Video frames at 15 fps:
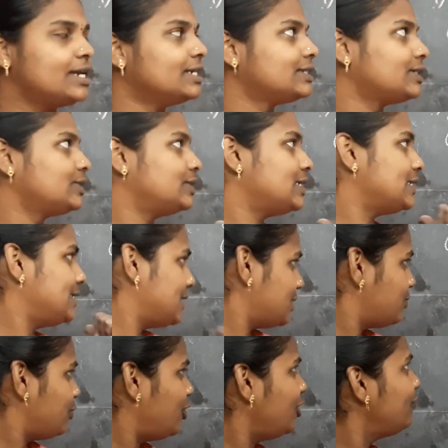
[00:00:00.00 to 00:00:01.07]
So this is
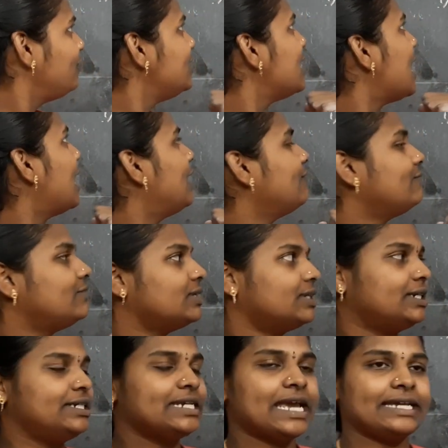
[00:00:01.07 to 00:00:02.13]
what we have
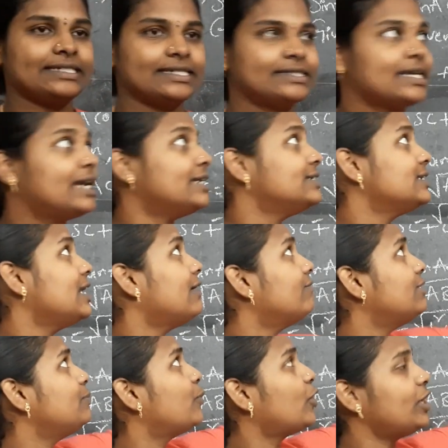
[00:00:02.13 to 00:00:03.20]
in exercise
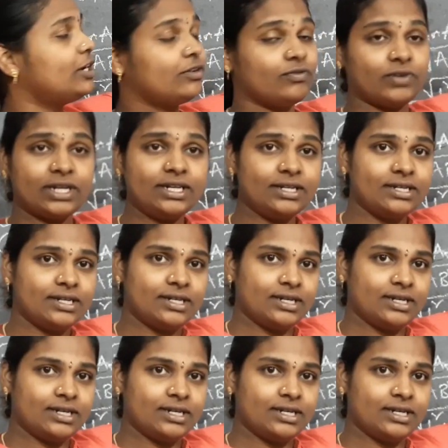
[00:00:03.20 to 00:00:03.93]
11.1.